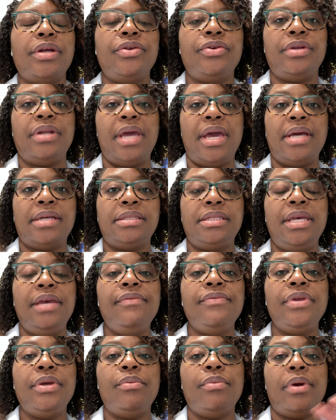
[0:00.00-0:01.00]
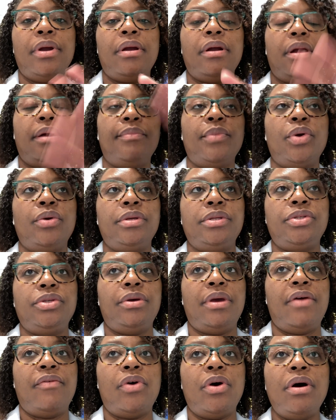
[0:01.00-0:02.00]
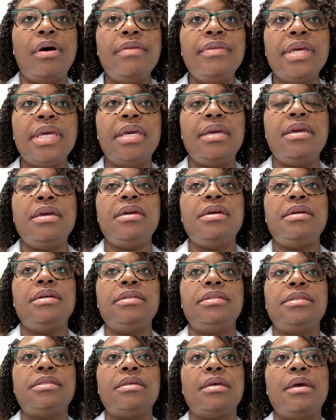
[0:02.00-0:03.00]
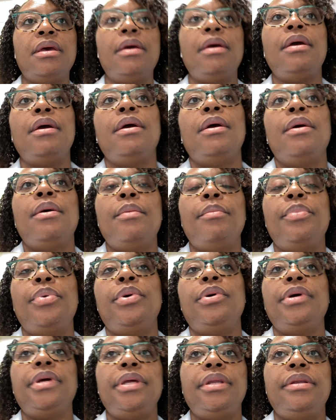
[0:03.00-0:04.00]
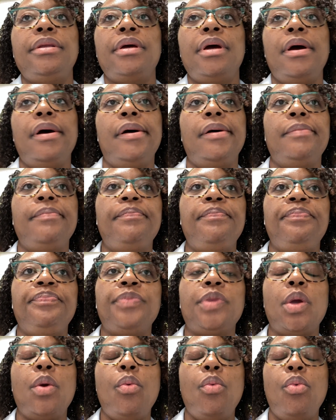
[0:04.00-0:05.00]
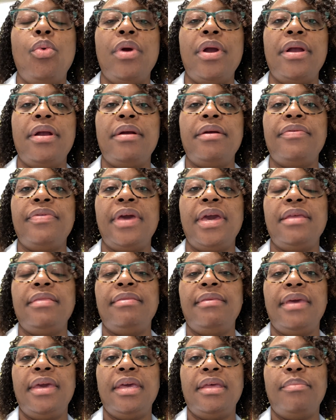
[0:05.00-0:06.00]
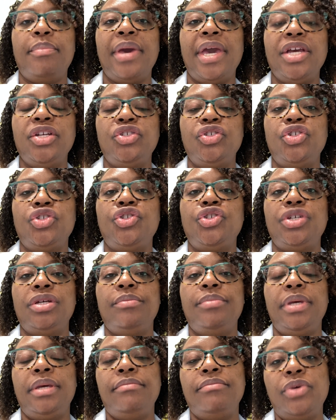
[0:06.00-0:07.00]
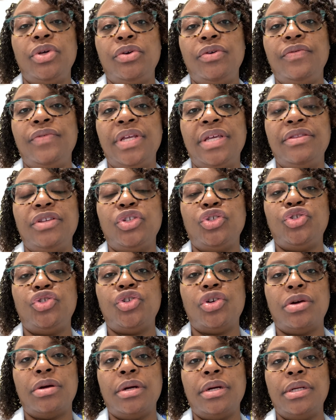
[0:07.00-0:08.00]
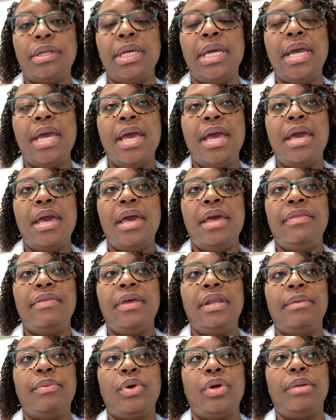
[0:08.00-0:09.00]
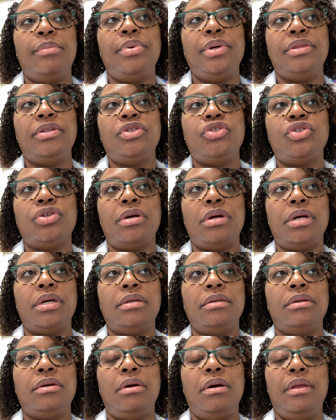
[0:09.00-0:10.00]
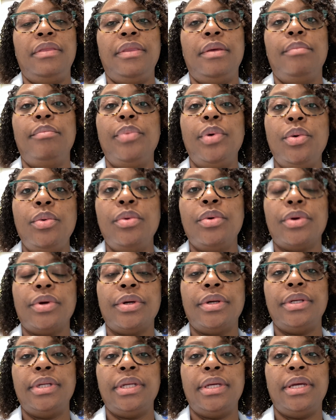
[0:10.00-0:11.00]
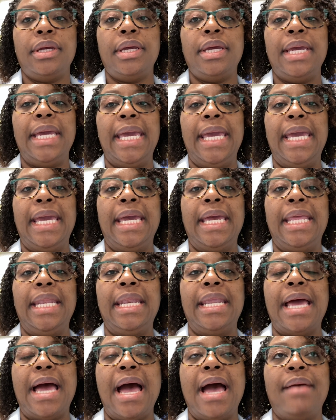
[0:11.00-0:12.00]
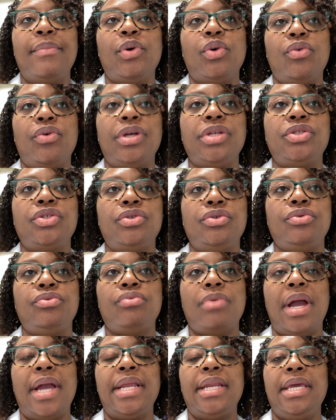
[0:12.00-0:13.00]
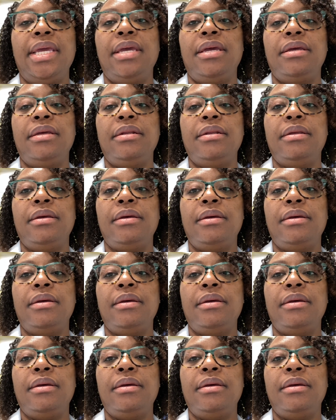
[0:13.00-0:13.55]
to do an activity where I'm going to have all the kids put where they think patients should be moved in this chart, and then I'm going to put the chart on the board and I'm going to write in